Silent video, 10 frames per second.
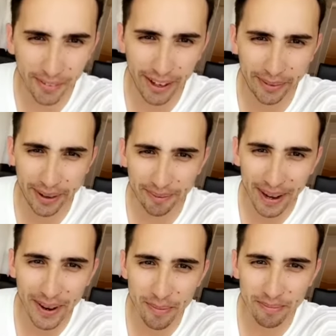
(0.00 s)
Anyway,
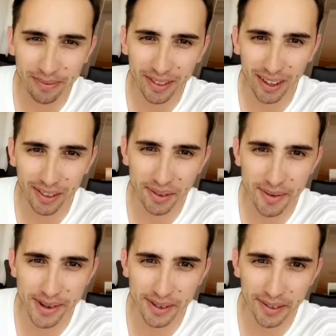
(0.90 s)
I hope today's
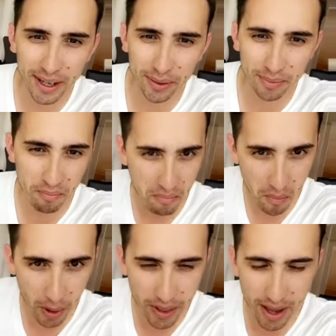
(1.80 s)
question of the day was
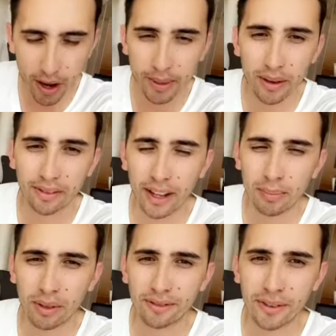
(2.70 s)
worthy. I hope that was
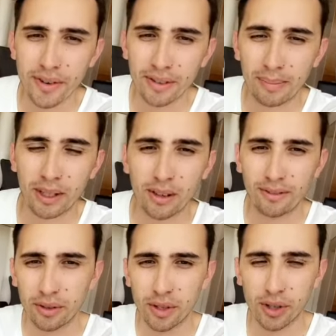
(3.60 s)
valuable for you. Let me know
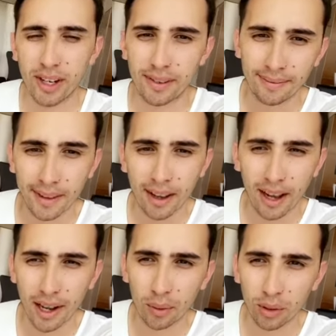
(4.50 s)
if you enjoyed it.
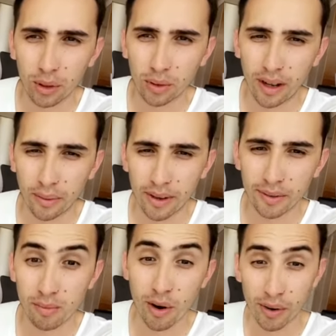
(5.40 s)
I will do another
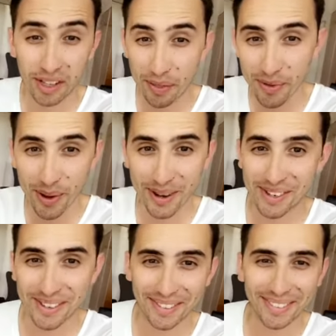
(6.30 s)
one tomorrow. Send through the
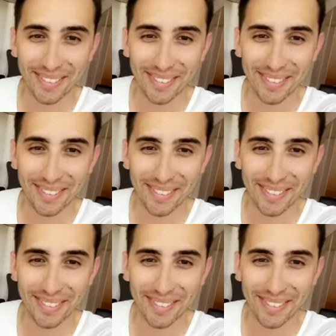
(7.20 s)
questions.